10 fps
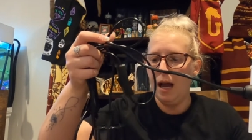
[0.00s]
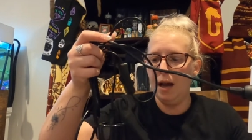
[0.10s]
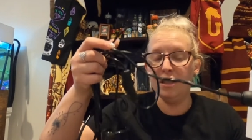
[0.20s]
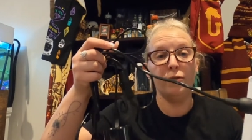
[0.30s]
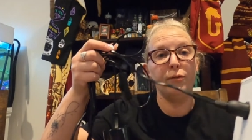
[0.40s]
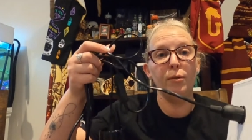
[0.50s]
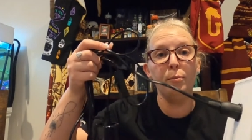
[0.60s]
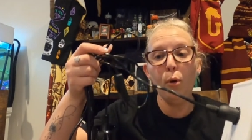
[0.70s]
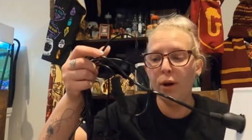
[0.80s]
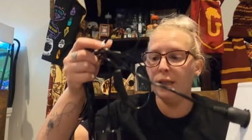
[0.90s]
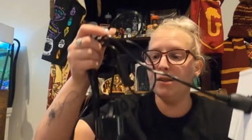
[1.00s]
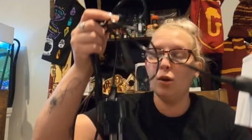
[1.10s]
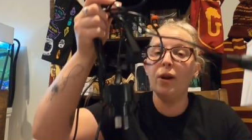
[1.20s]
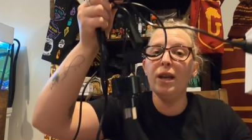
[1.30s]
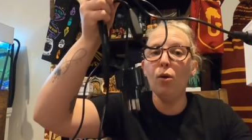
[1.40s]
a uh, different points.
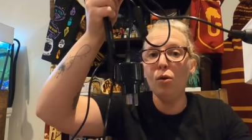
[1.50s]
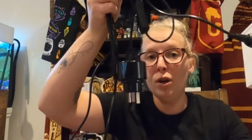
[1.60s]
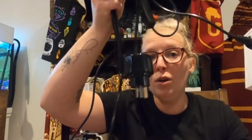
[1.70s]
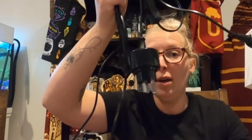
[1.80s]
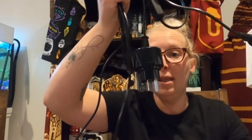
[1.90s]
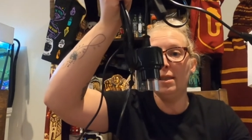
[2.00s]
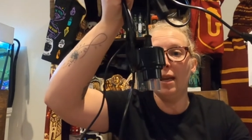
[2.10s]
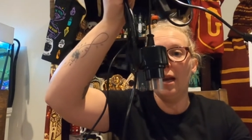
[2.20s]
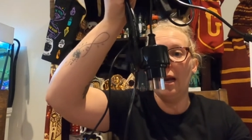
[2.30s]
So he organised uh,